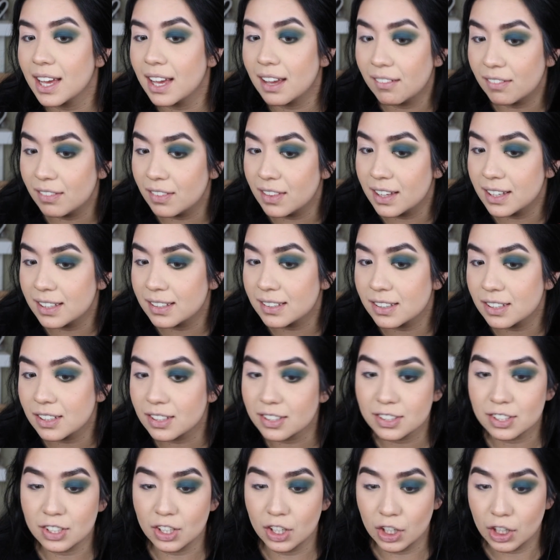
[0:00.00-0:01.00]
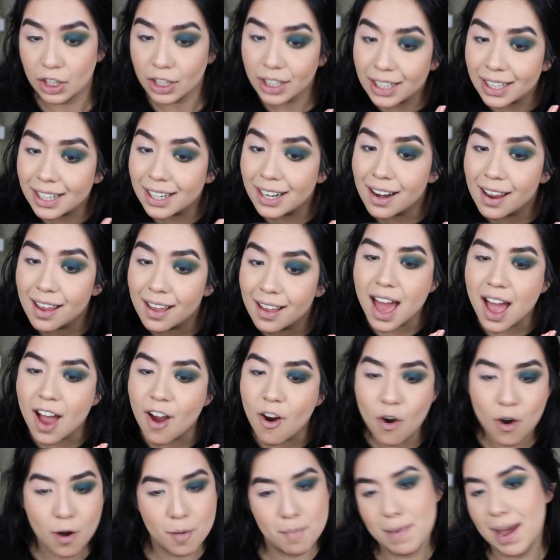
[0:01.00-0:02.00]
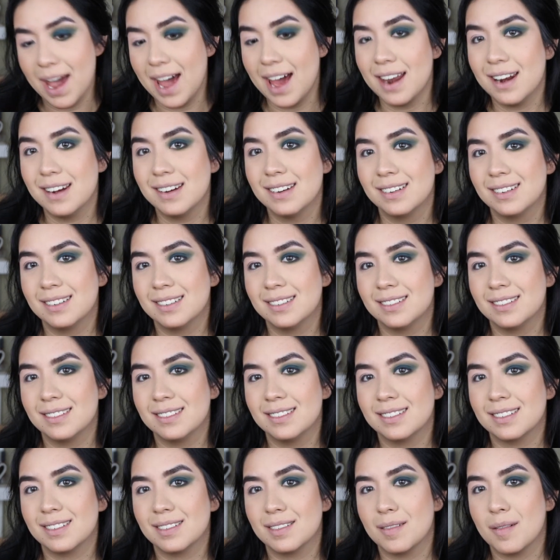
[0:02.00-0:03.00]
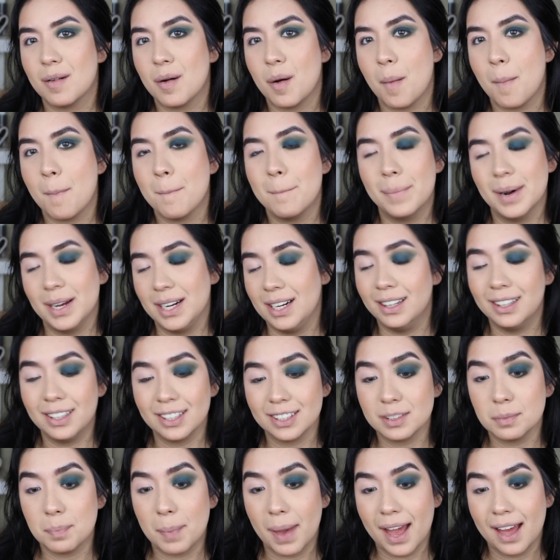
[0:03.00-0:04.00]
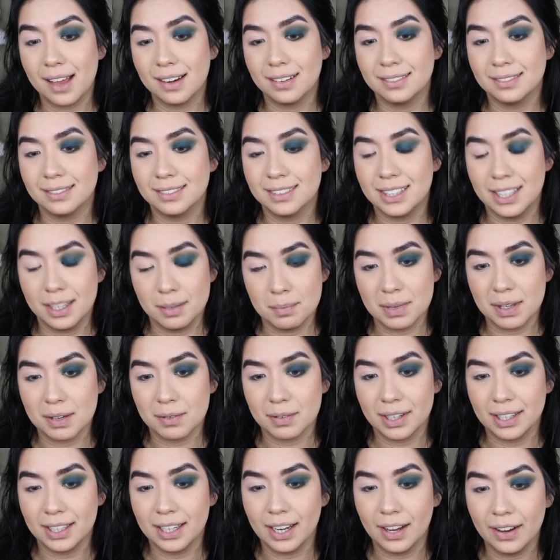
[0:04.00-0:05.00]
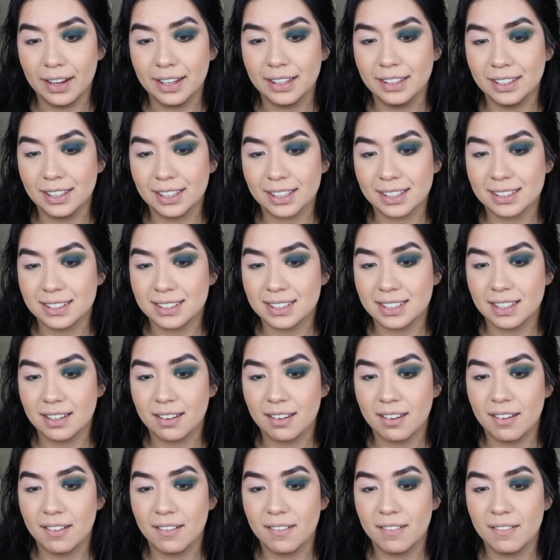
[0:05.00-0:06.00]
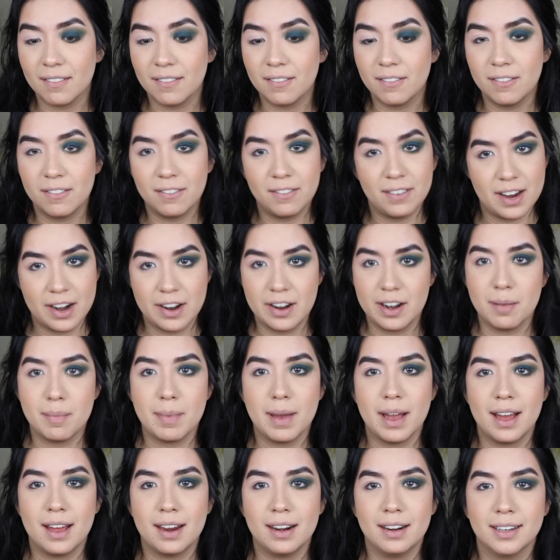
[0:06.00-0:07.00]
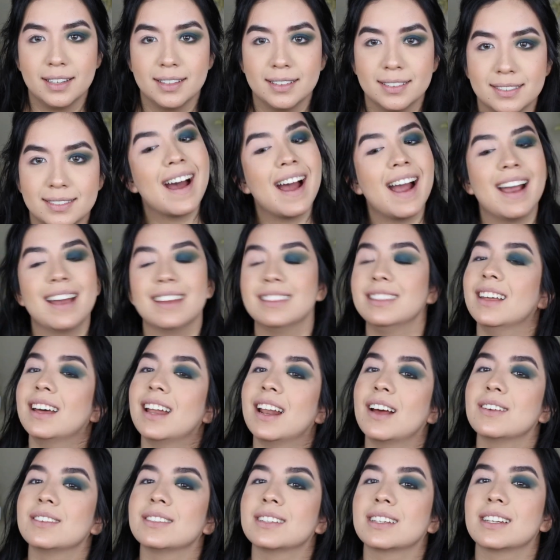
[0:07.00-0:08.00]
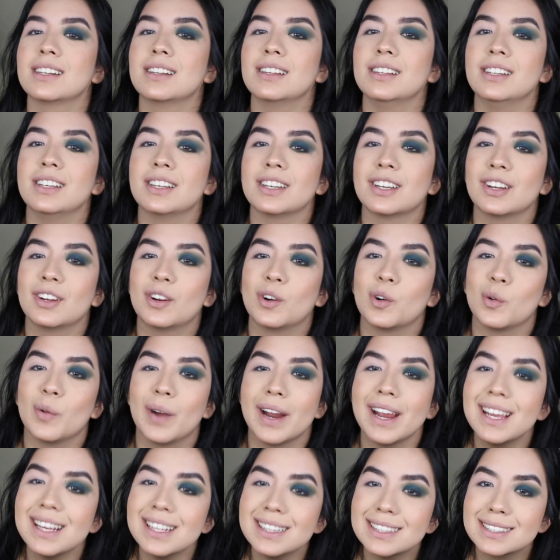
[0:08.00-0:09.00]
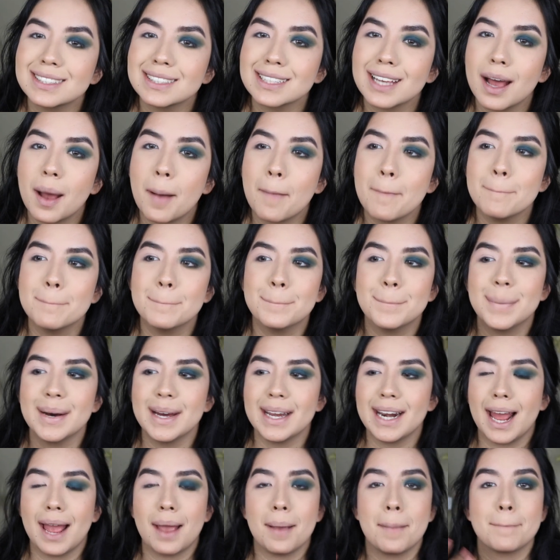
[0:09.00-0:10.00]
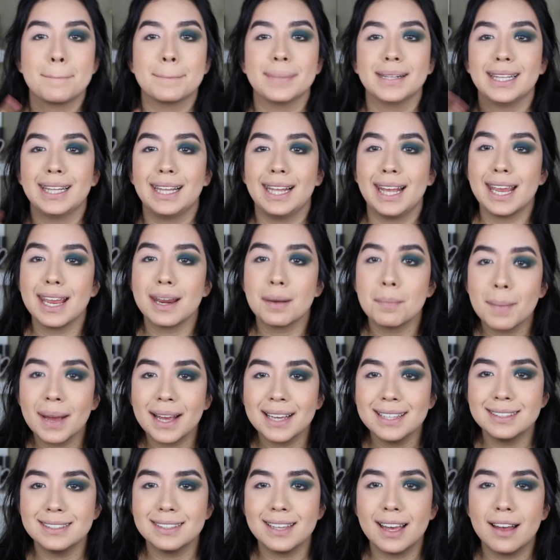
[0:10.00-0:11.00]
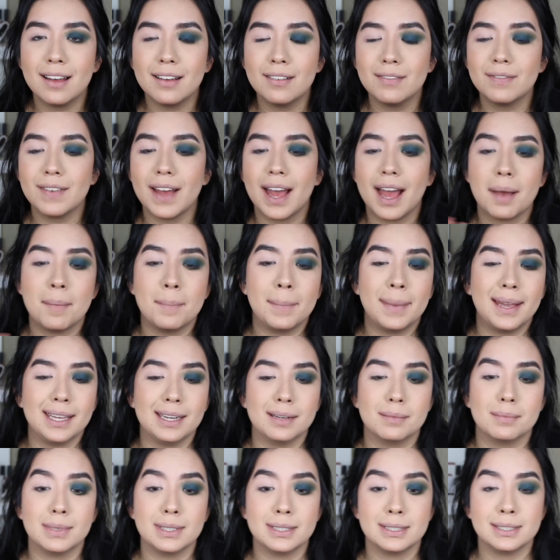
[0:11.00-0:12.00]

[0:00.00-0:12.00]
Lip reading: if this looks good or bad, but it looks bad to me right now. It looks very bad. I thought I was gonna look great, but I played myself. I made a